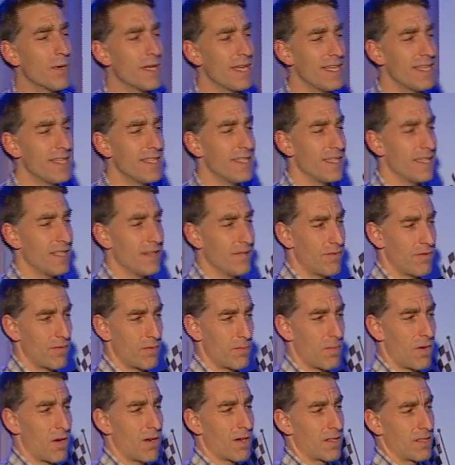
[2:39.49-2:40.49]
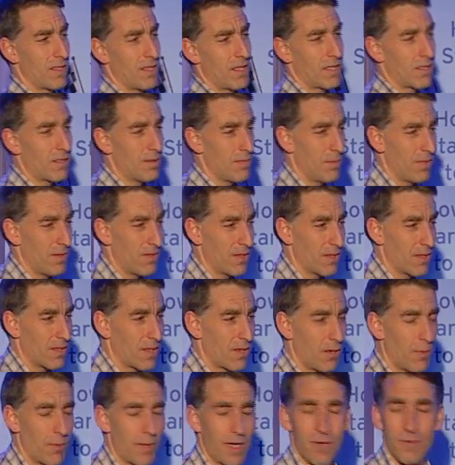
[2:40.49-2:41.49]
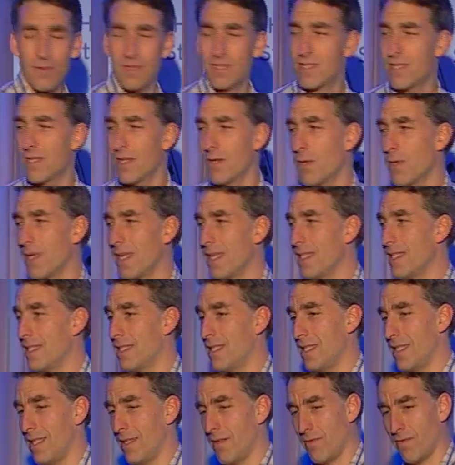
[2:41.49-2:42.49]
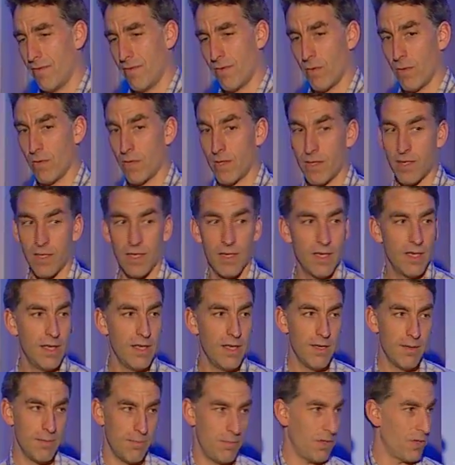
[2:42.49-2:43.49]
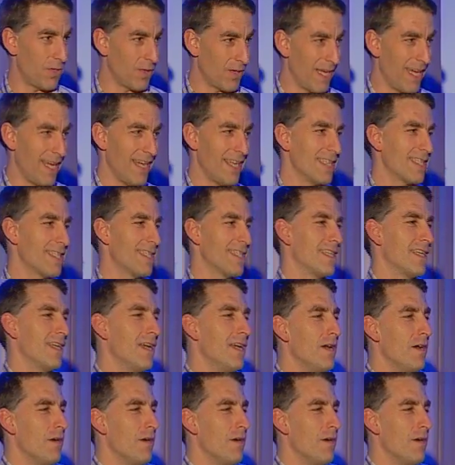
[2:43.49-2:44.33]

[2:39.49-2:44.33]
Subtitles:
easy for Mark Zuckerberg or when it was so easy for Bill Gates?